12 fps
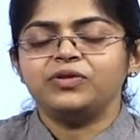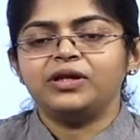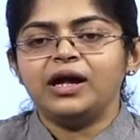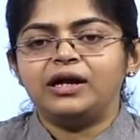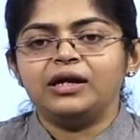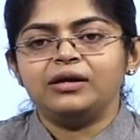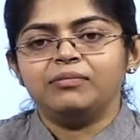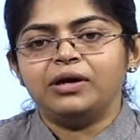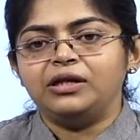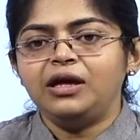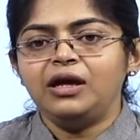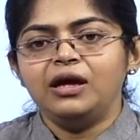getting by
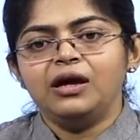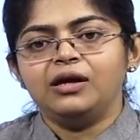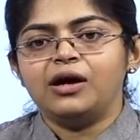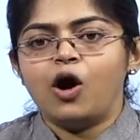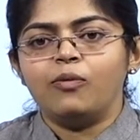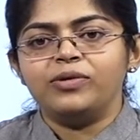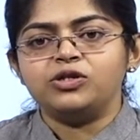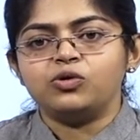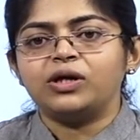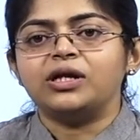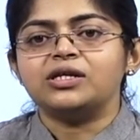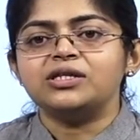the government. Okay,
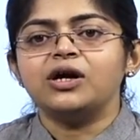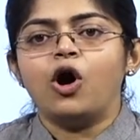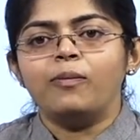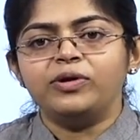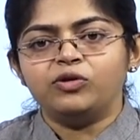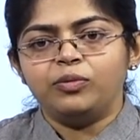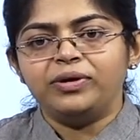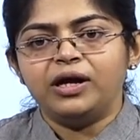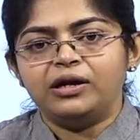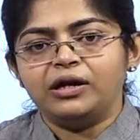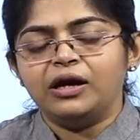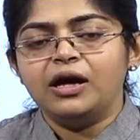that is the government will be
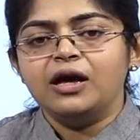getting.